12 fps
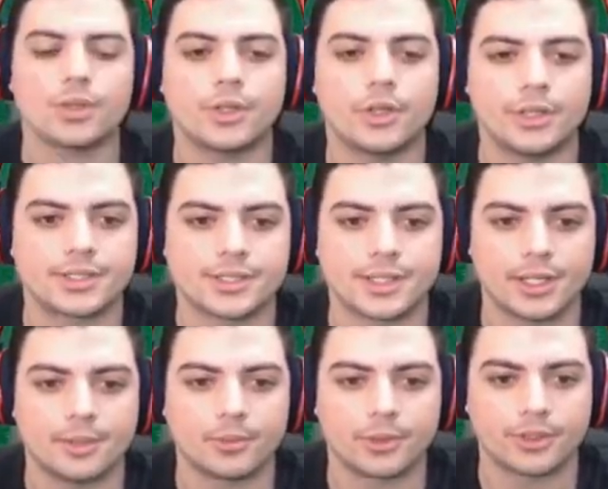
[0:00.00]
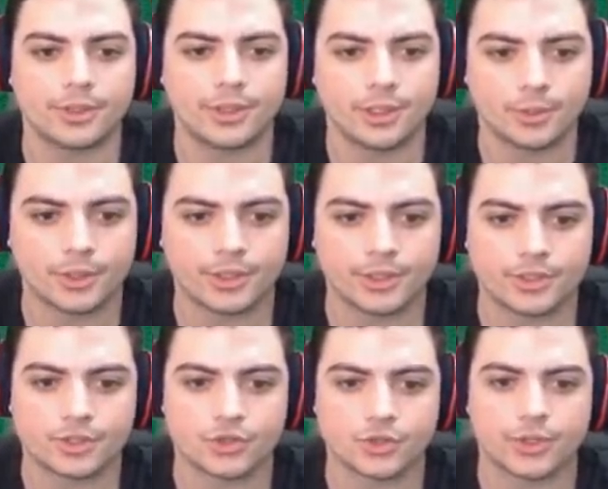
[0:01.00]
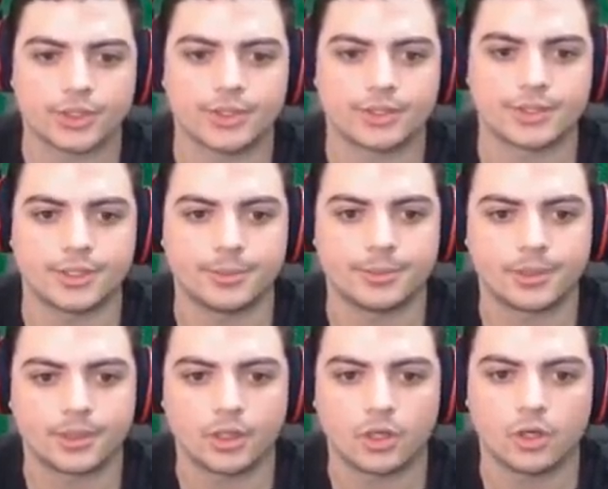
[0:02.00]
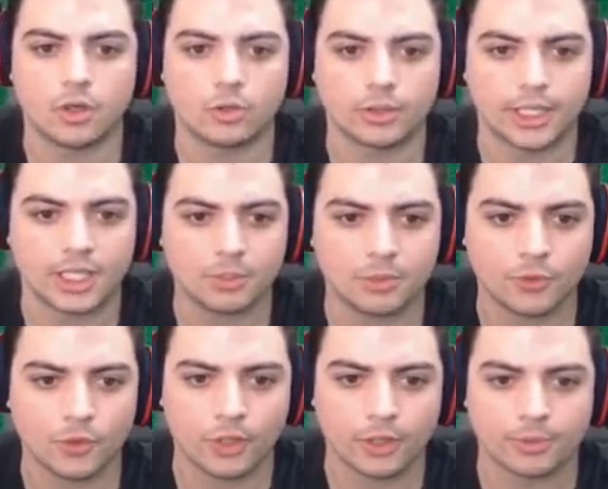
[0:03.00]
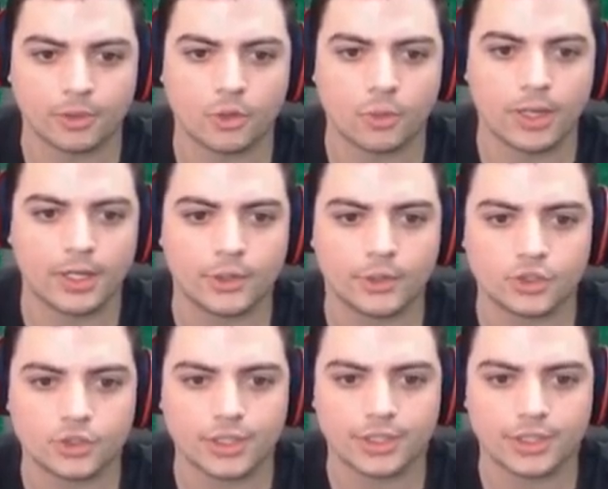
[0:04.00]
Yeah, it's time. We're gonna we're gonna destroy this game. Oh, Gamer Void, bro. Why are you always trying